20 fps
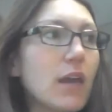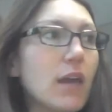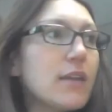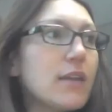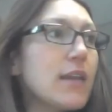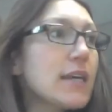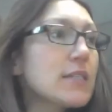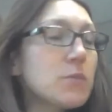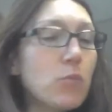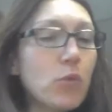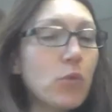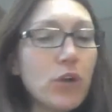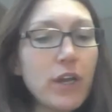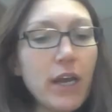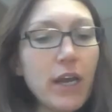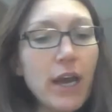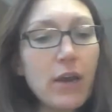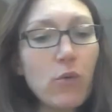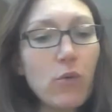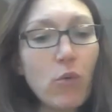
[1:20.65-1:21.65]
Next
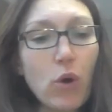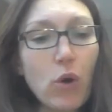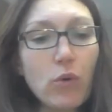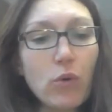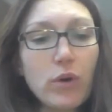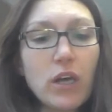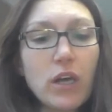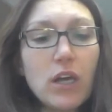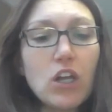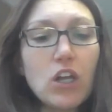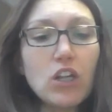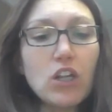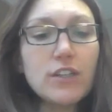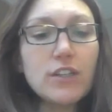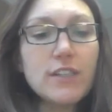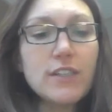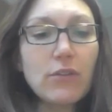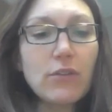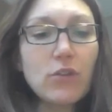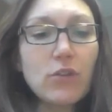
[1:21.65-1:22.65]
morning I awoke,
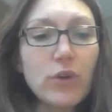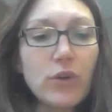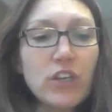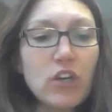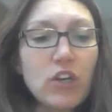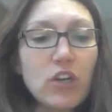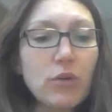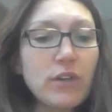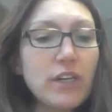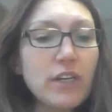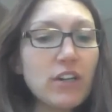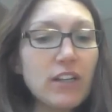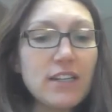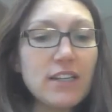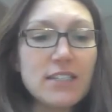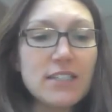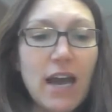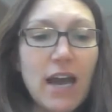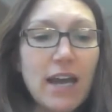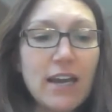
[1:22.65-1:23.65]
looked out the window, and
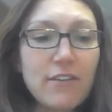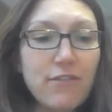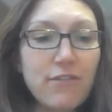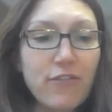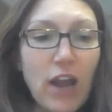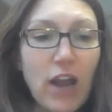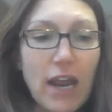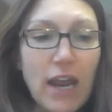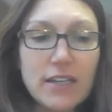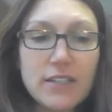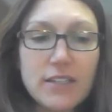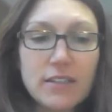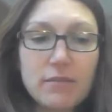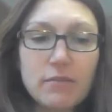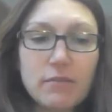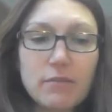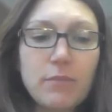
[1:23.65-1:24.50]
nearly died of fright.